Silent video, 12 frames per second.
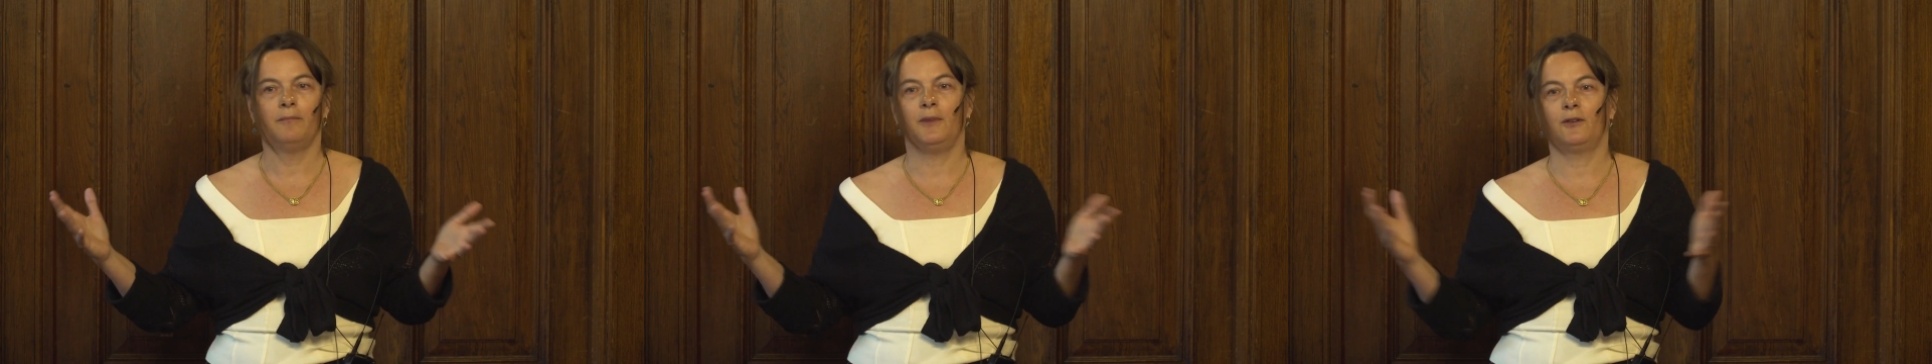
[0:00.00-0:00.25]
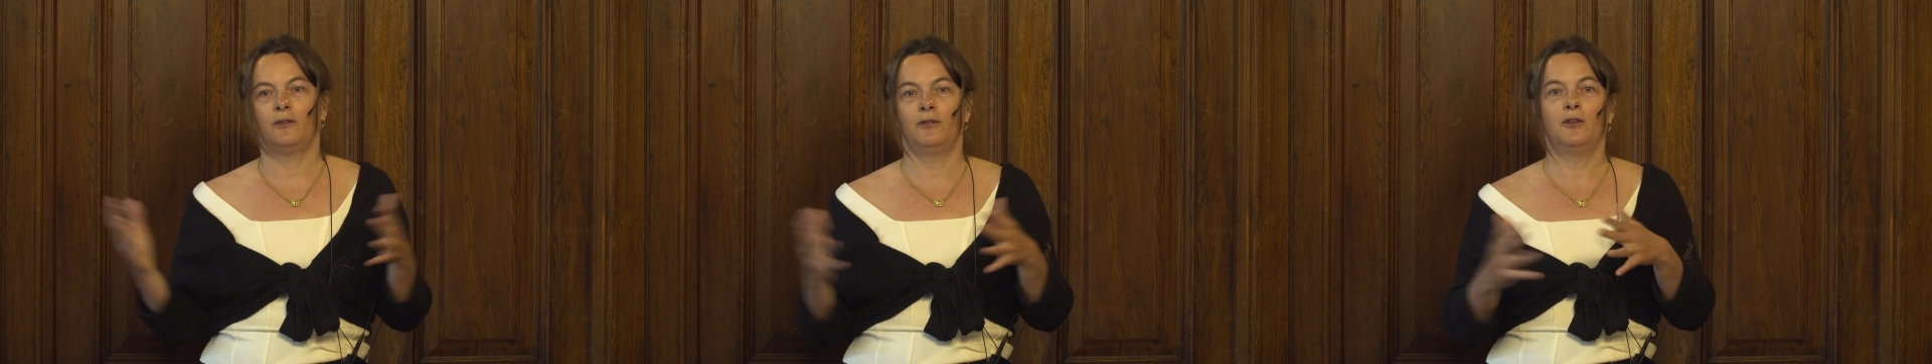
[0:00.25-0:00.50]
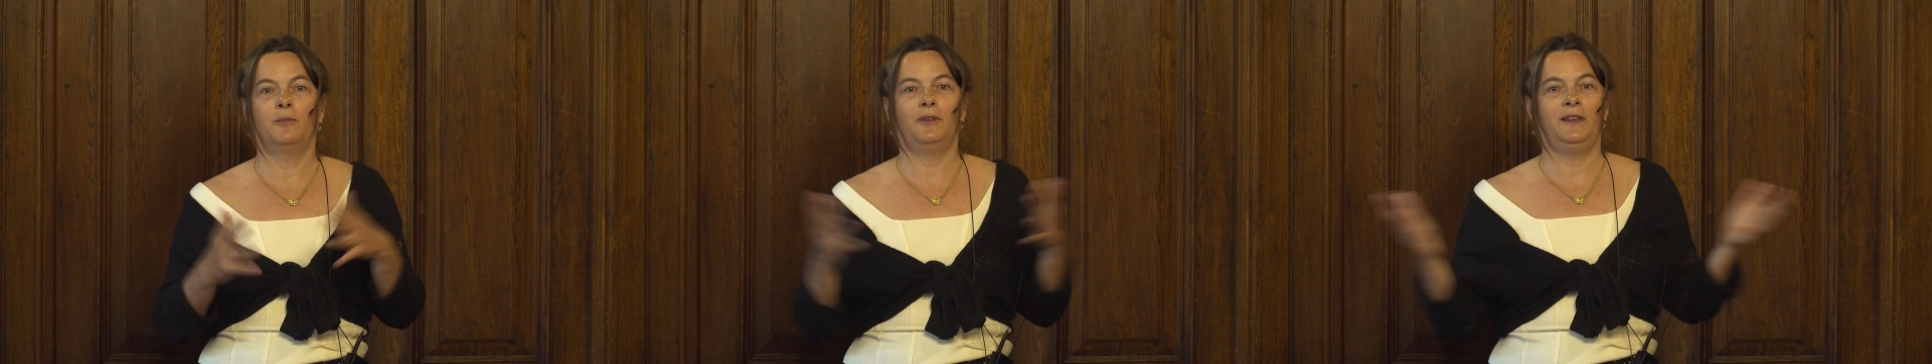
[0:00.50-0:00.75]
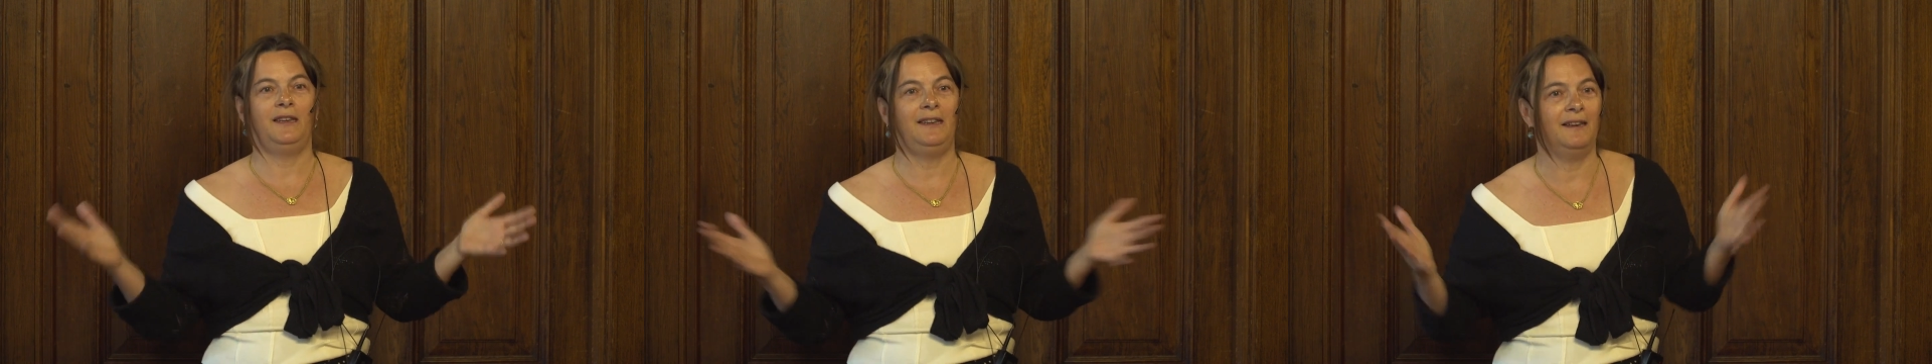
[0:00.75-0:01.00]
because
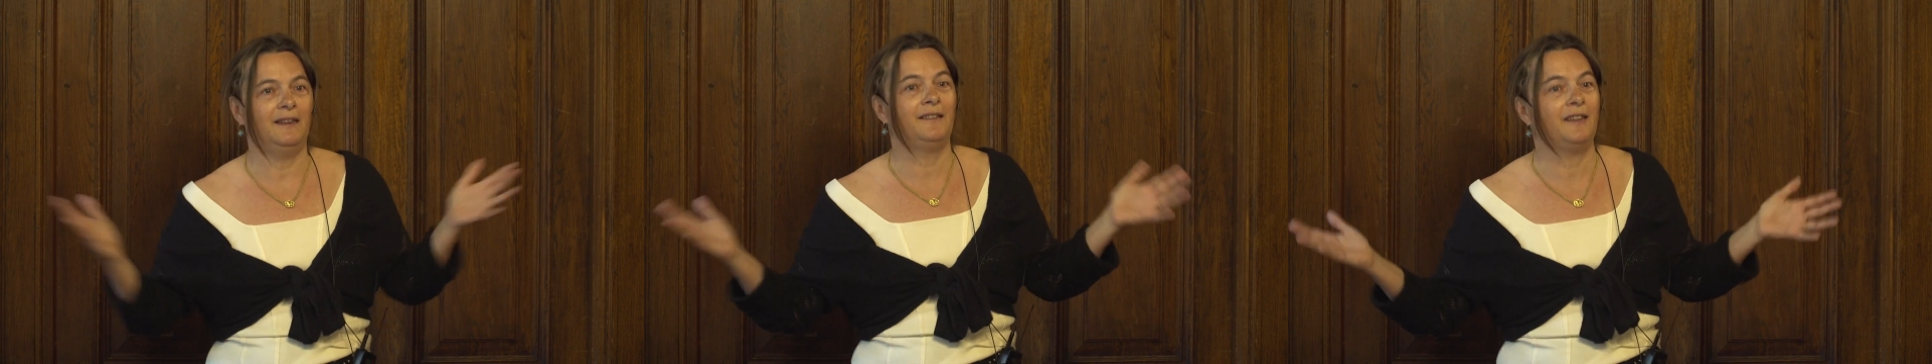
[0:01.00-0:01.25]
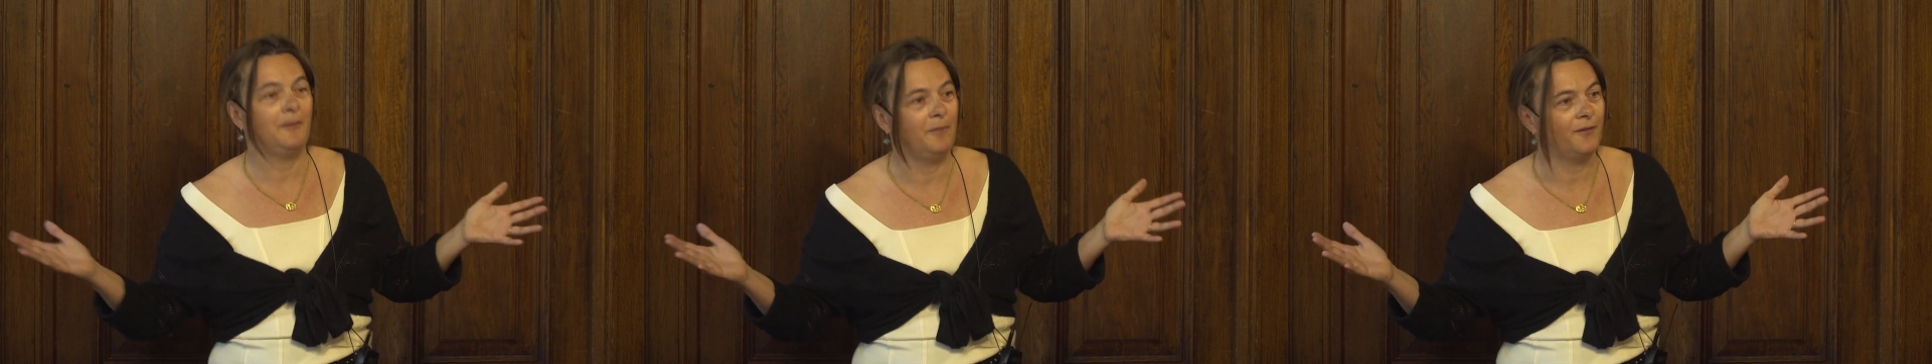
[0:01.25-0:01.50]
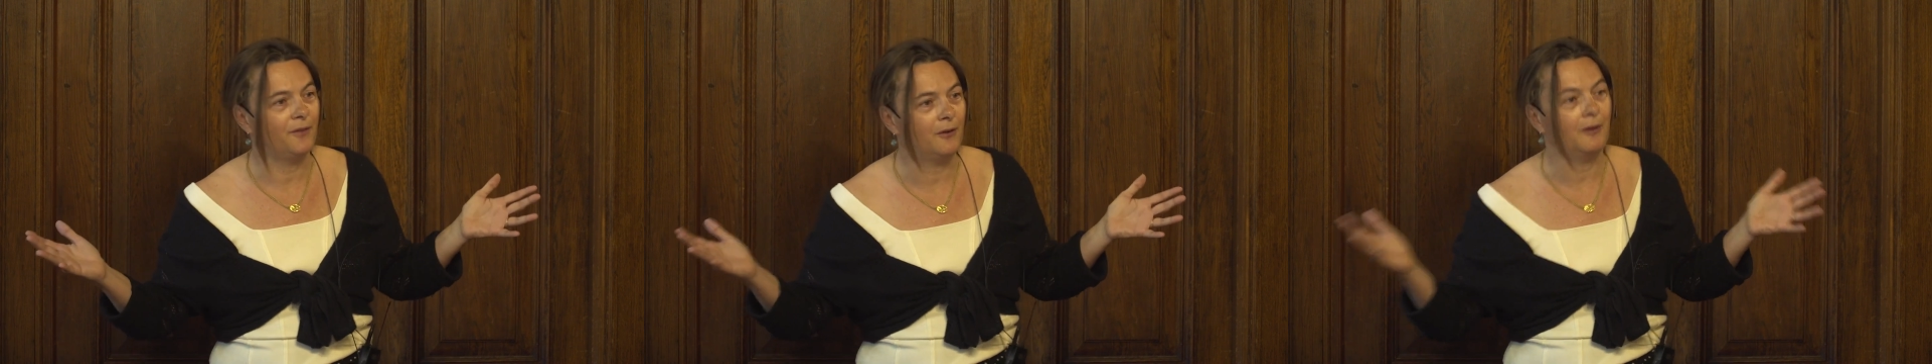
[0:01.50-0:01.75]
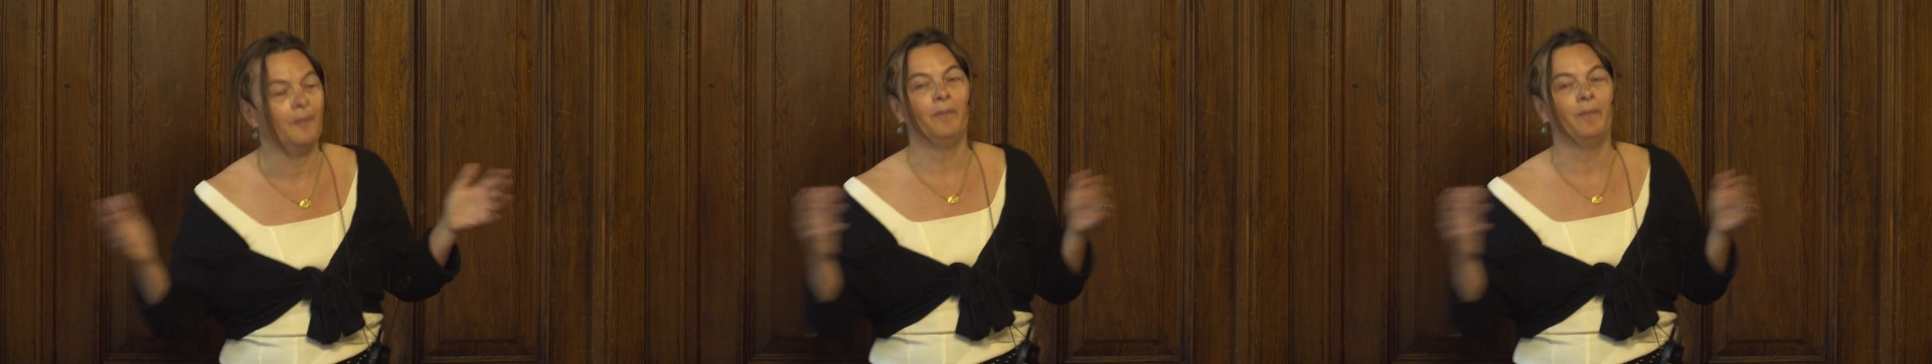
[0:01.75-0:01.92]
nobody did anything before.